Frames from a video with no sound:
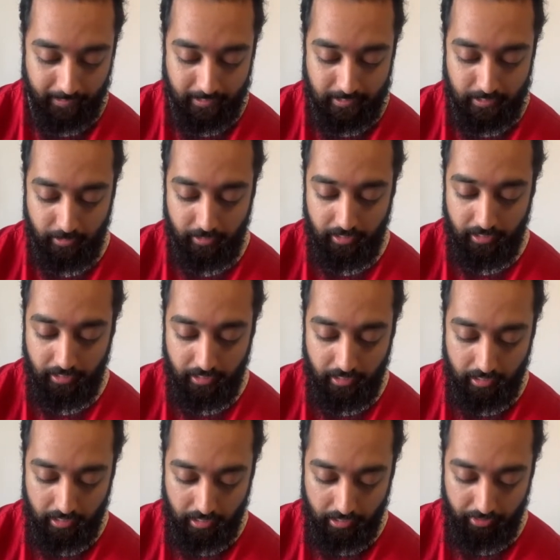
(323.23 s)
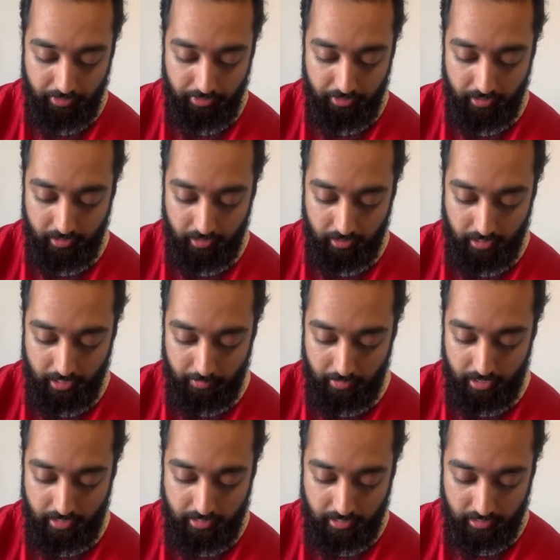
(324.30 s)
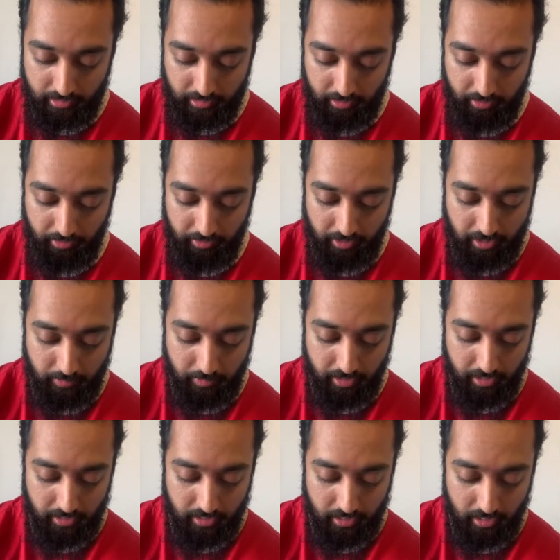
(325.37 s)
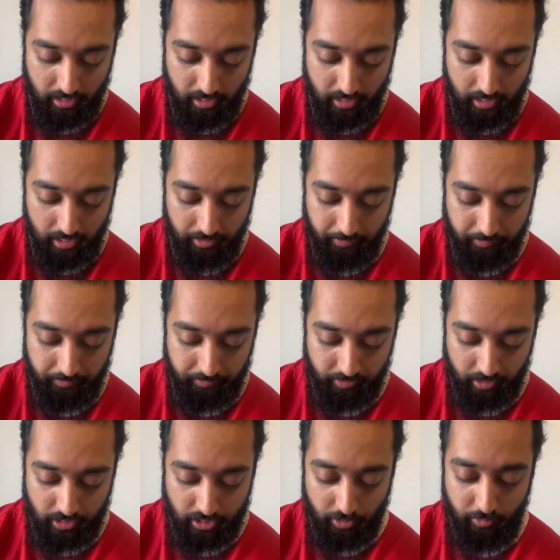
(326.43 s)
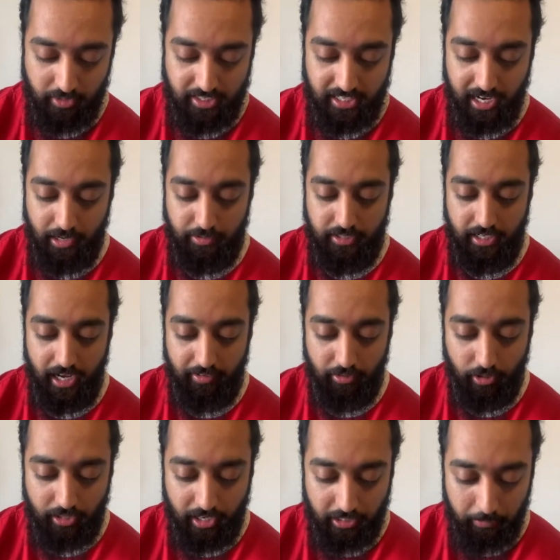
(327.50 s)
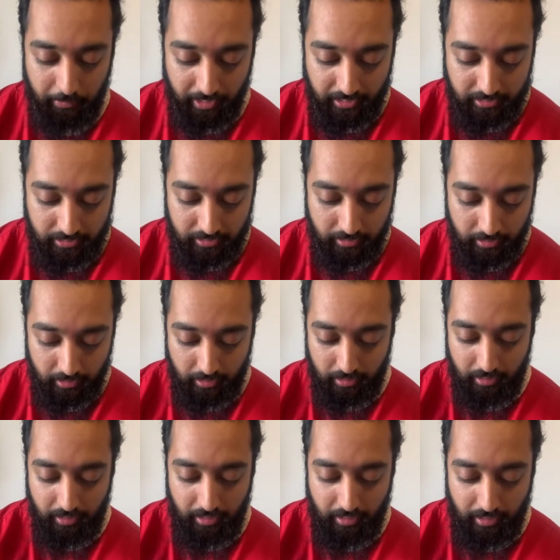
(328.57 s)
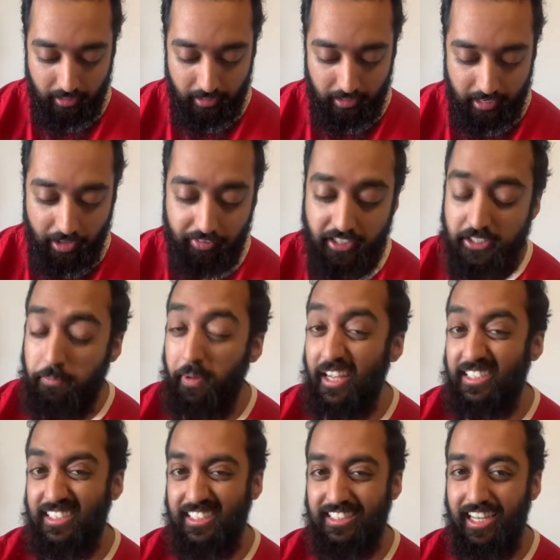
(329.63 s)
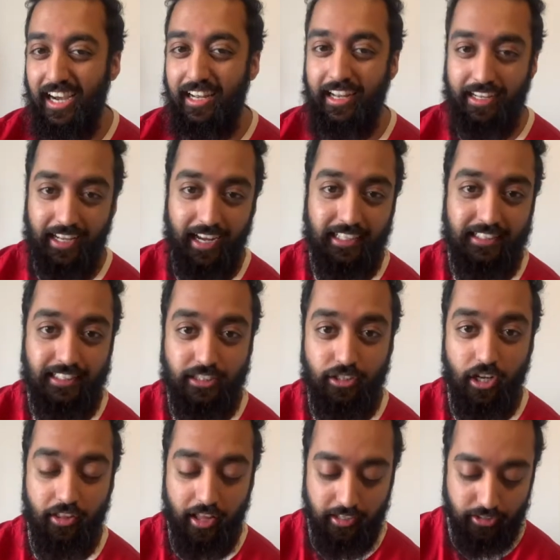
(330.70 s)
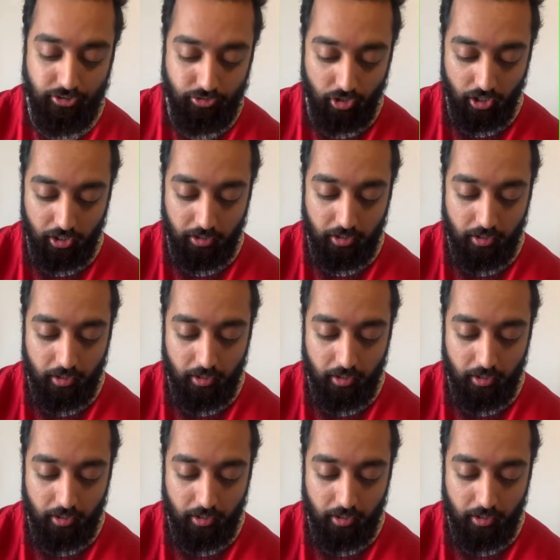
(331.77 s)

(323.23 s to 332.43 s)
So here, I think, yep, I attacked this base here. So if we scout it, have a look at the base. Now this base design, I guess, it's not that strong.